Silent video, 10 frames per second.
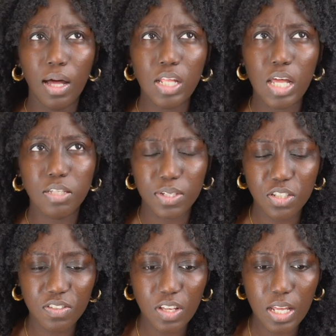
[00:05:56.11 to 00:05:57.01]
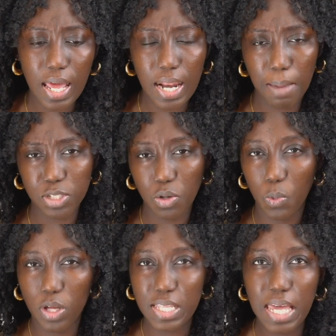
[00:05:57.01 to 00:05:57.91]
Especially in episode
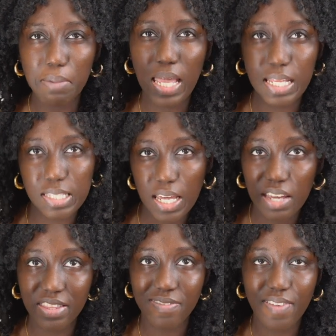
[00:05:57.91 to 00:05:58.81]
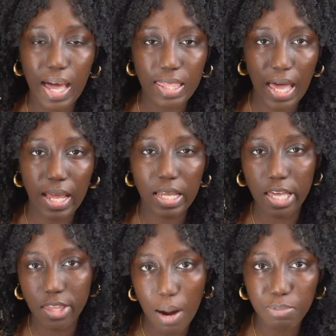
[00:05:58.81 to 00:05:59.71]
1, they kept hinting at the fact that he had
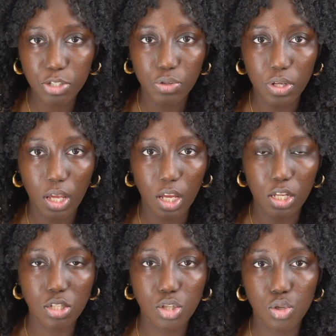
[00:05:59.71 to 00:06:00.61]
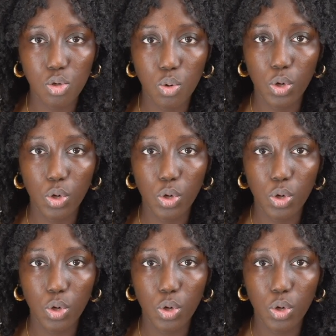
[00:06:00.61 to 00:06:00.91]
the opportunity to